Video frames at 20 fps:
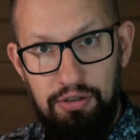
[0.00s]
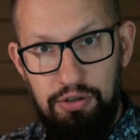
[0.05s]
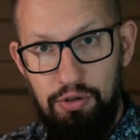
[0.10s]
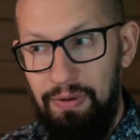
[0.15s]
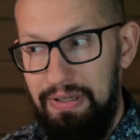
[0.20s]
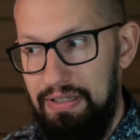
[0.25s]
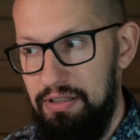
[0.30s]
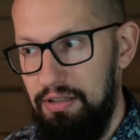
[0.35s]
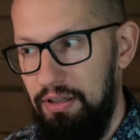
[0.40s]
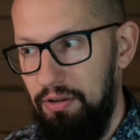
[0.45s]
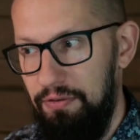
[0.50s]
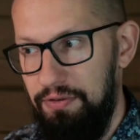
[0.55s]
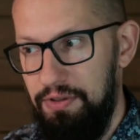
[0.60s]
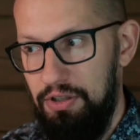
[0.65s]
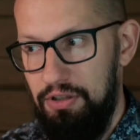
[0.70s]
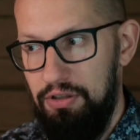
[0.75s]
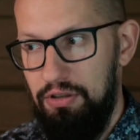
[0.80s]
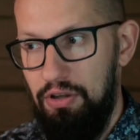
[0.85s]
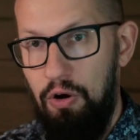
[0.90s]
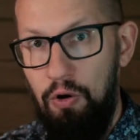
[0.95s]
So instead of
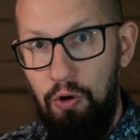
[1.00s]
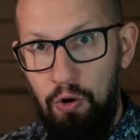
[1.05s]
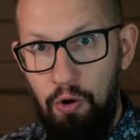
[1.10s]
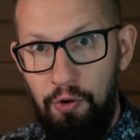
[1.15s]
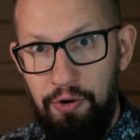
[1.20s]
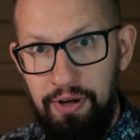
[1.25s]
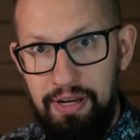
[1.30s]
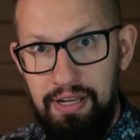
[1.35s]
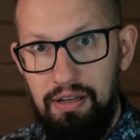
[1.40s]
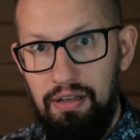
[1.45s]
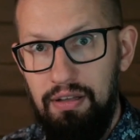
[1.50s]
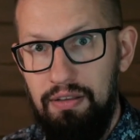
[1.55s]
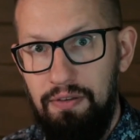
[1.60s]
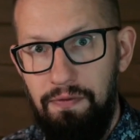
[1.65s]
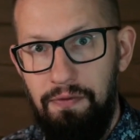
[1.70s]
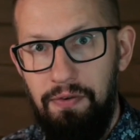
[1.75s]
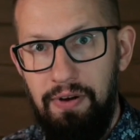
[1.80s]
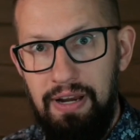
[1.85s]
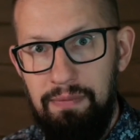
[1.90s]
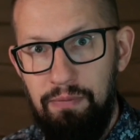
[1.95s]
just learning the
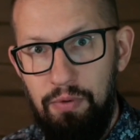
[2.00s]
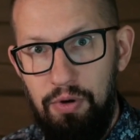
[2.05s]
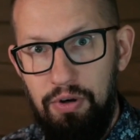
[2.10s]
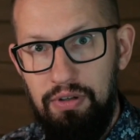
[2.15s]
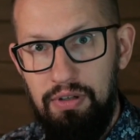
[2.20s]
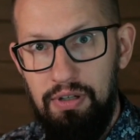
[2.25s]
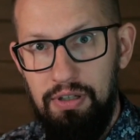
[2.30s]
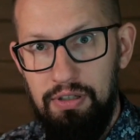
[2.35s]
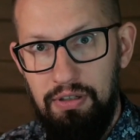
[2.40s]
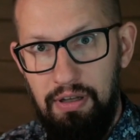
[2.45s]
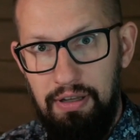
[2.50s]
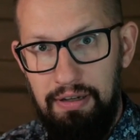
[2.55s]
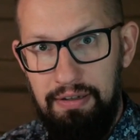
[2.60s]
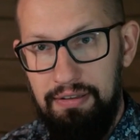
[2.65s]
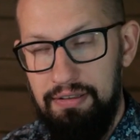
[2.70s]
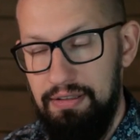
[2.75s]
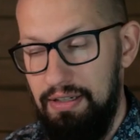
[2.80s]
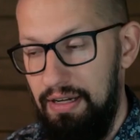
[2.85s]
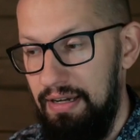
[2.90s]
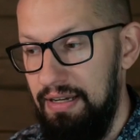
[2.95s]
framework
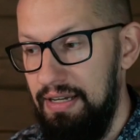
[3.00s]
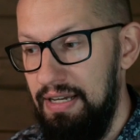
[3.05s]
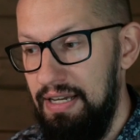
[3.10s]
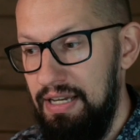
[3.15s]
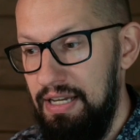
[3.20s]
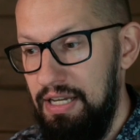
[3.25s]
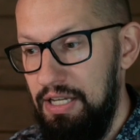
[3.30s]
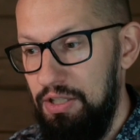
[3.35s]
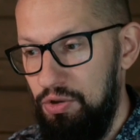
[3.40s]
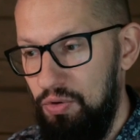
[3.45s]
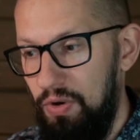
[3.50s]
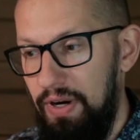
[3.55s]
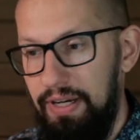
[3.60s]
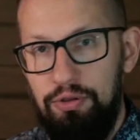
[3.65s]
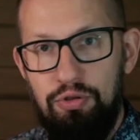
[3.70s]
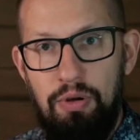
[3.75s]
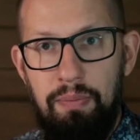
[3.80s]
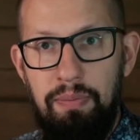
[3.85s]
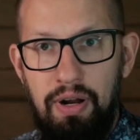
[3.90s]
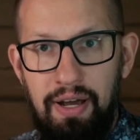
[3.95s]
and trying
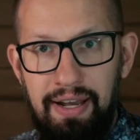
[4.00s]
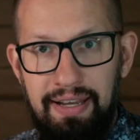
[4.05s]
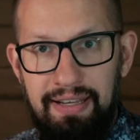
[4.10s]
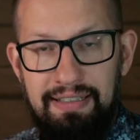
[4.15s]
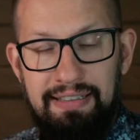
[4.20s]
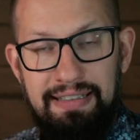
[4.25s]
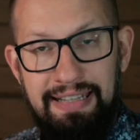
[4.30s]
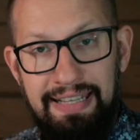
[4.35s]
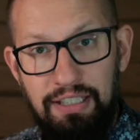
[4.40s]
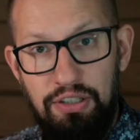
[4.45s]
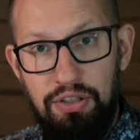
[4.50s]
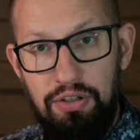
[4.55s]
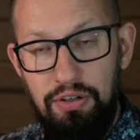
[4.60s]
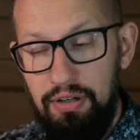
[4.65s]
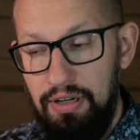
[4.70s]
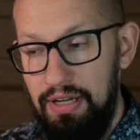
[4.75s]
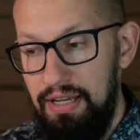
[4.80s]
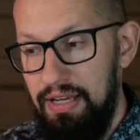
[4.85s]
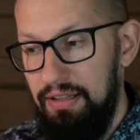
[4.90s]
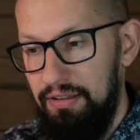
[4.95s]
to apply it later,